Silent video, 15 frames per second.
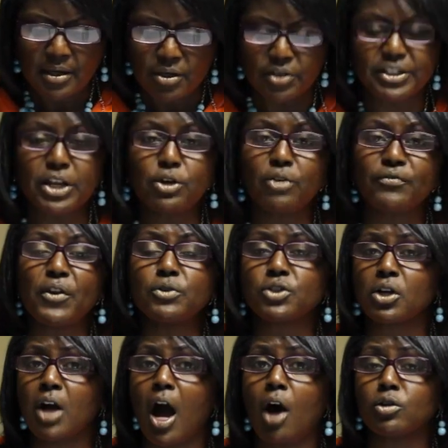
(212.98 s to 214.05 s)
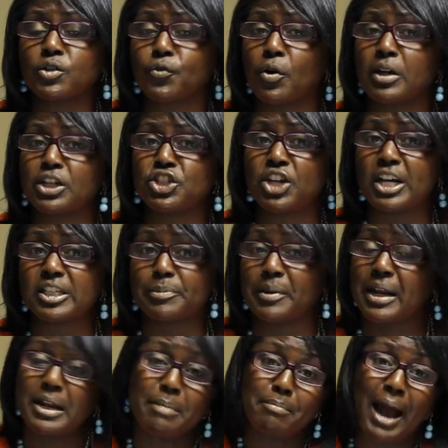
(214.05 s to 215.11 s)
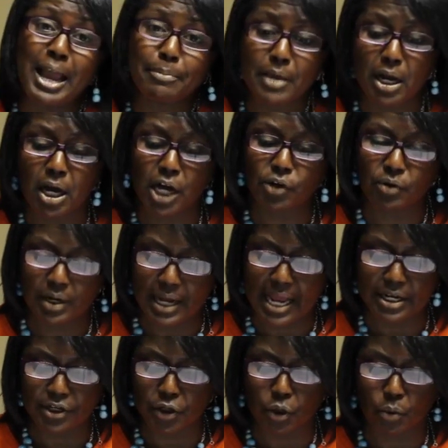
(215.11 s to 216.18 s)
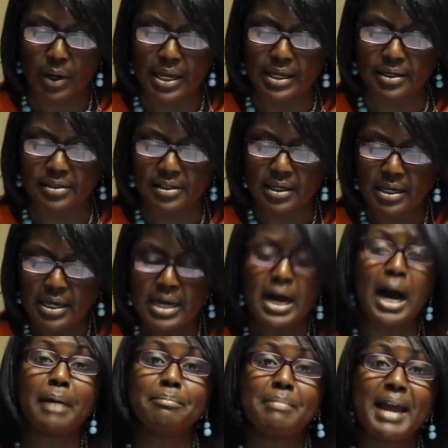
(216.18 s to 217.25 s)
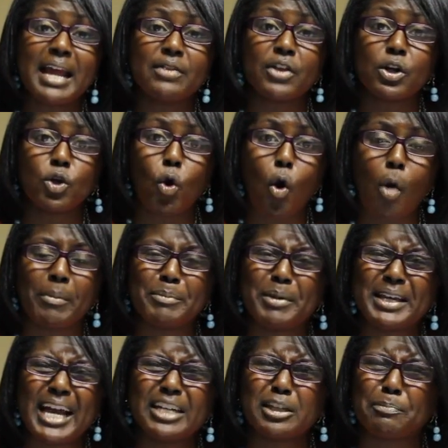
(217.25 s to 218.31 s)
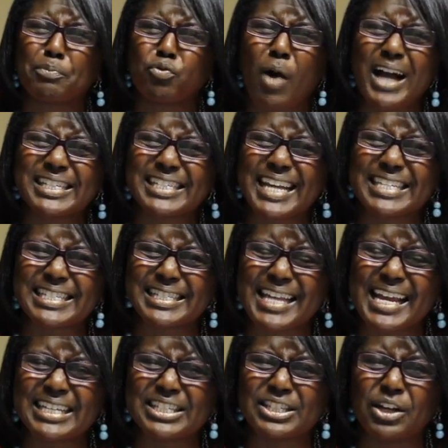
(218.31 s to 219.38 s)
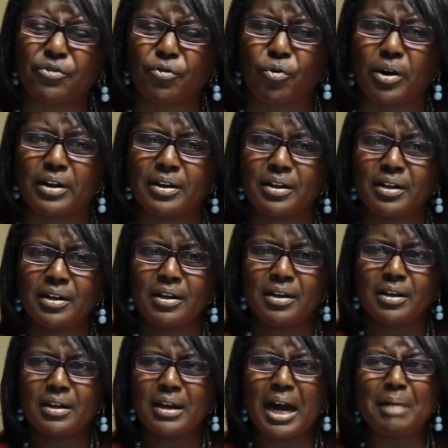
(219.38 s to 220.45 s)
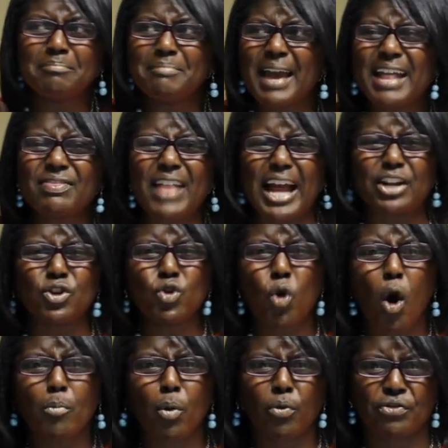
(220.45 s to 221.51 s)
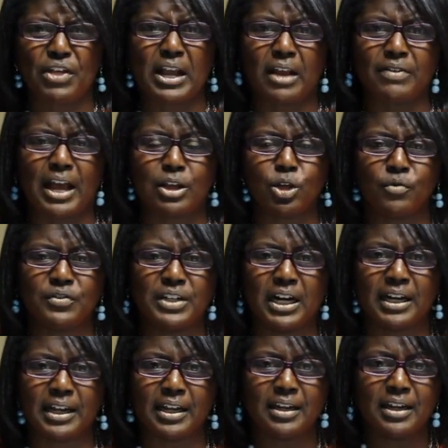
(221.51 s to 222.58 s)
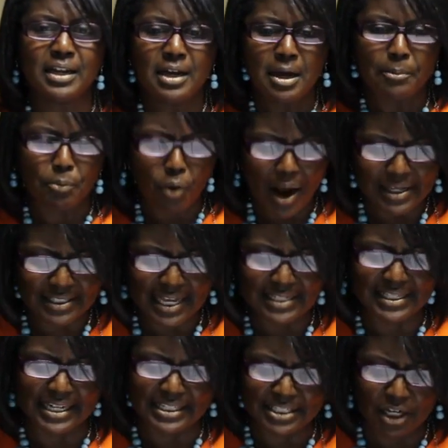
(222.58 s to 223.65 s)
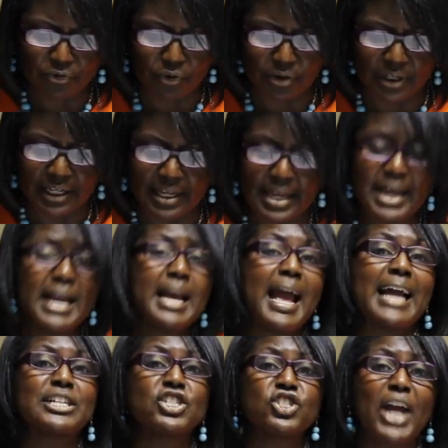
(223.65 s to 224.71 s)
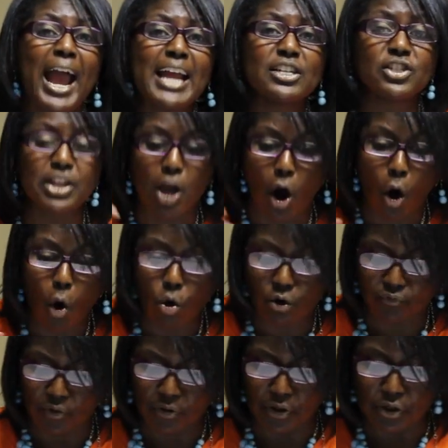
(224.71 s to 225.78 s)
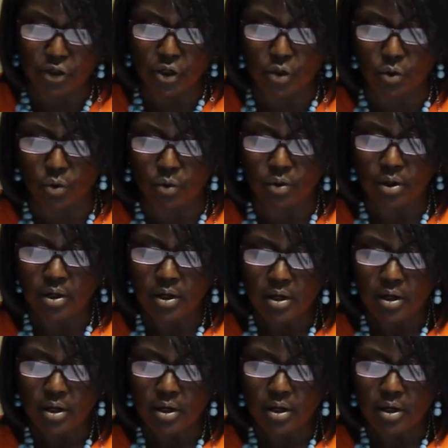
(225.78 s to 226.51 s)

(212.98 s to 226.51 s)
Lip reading: You see, your future calls for an adjustment, and it might be 180 degrees. Amend the norm and begin to process things different. Amend that normal thinking that you've done and process it differently. Exchange the old for the new.